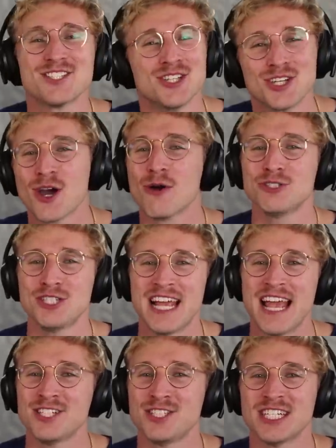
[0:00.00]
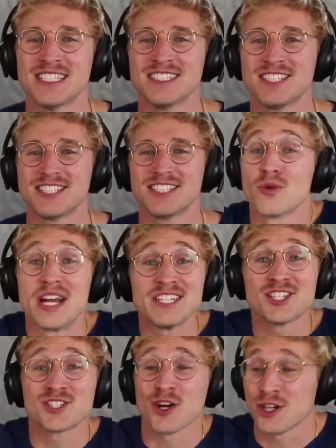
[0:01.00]
negotiations,
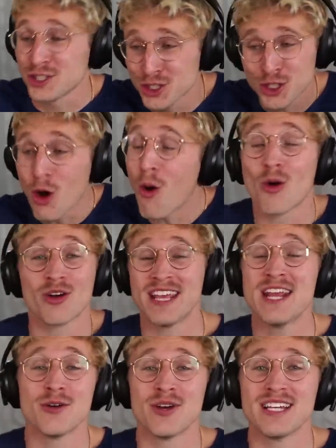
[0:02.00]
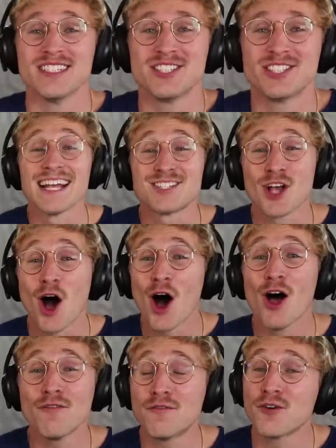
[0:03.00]
research, court hearings. It's
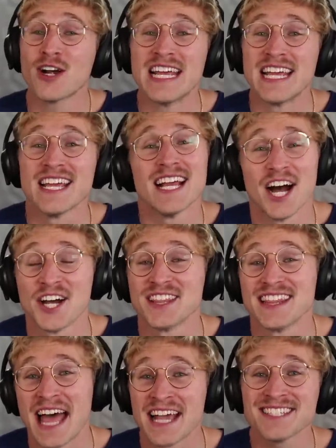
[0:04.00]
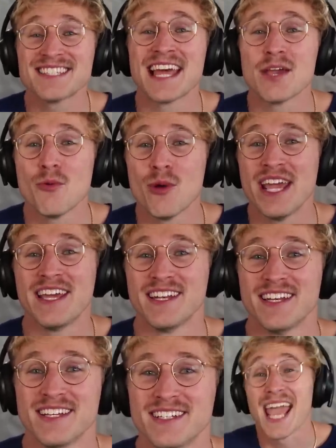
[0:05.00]
all free unless they
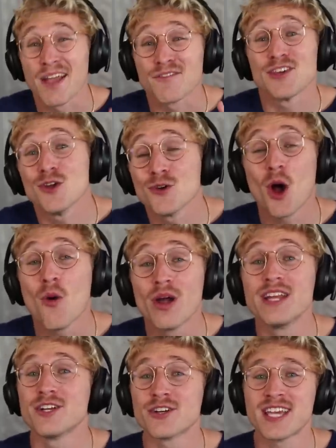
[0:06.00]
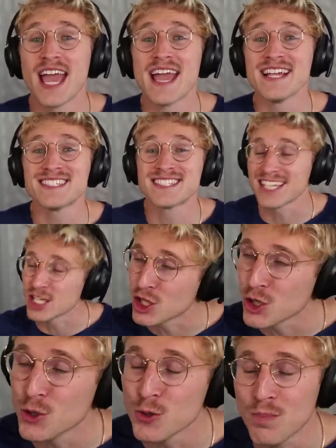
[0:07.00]
win. If you don't win your case,
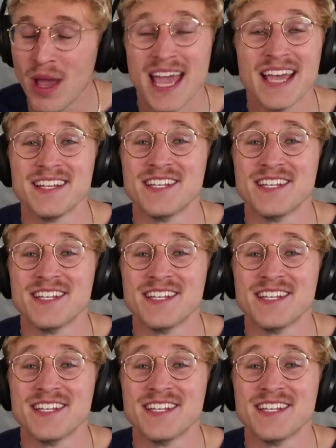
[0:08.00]
you pay